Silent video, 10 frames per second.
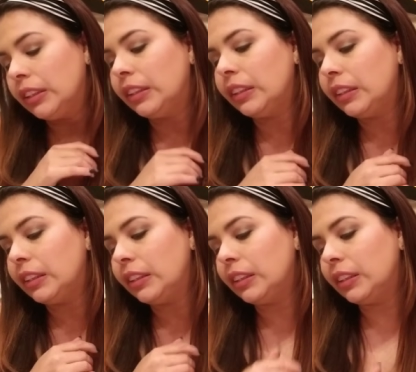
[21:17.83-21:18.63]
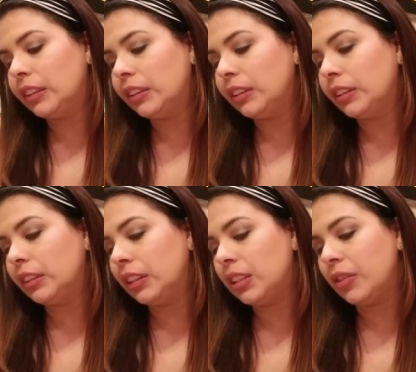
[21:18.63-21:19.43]

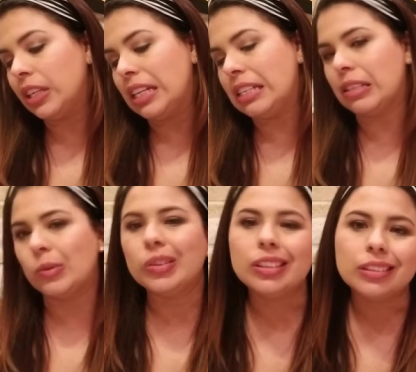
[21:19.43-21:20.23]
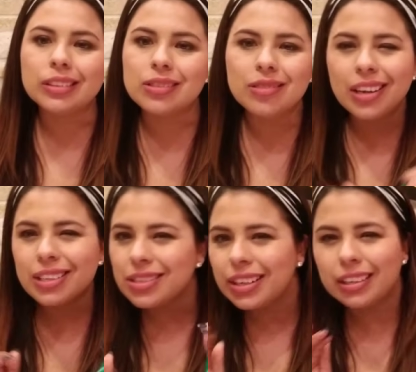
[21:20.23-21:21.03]
let's do an easy one because you guys
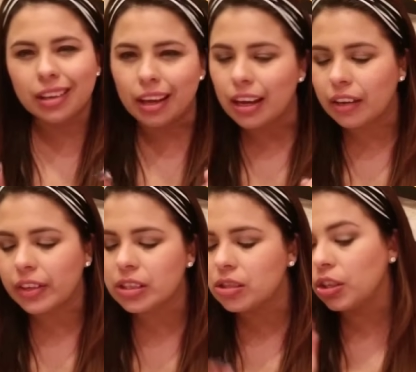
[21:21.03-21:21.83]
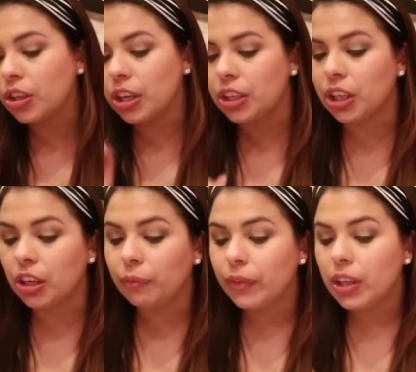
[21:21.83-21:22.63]
are getting the hang of it, so you're good to
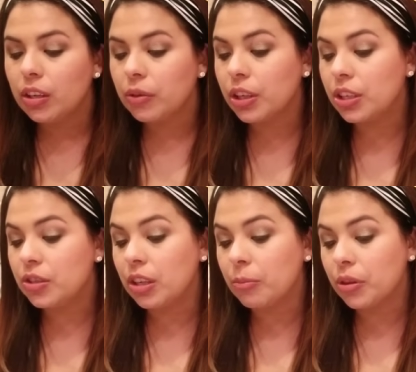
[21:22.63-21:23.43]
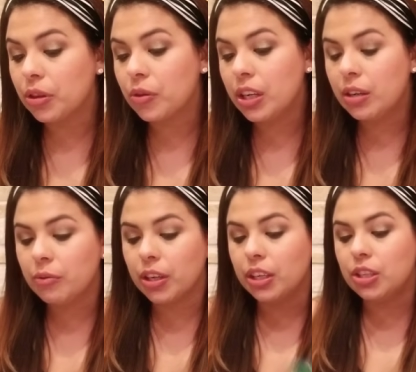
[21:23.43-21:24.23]
go. We're going to do number 3. We're
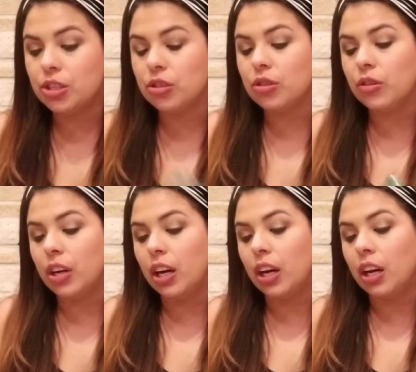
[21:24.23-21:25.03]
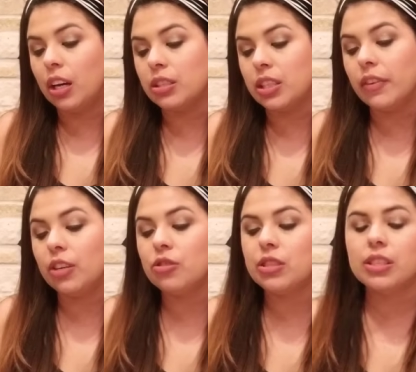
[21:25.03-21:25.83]
going to do
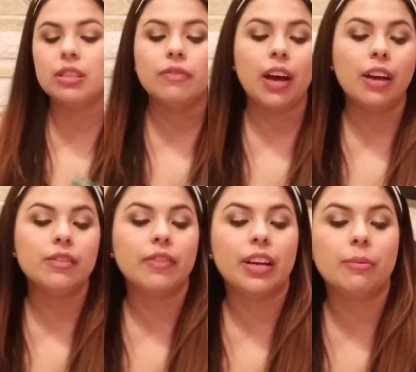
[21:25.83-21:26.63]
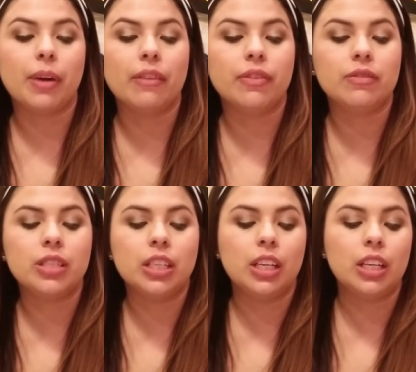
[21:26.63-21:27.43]
765 divided by
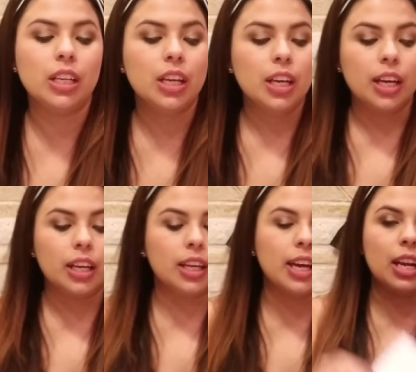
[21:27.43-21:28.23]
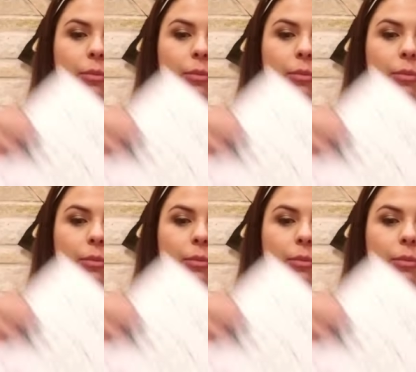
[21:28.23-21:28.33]
15. And again, I'm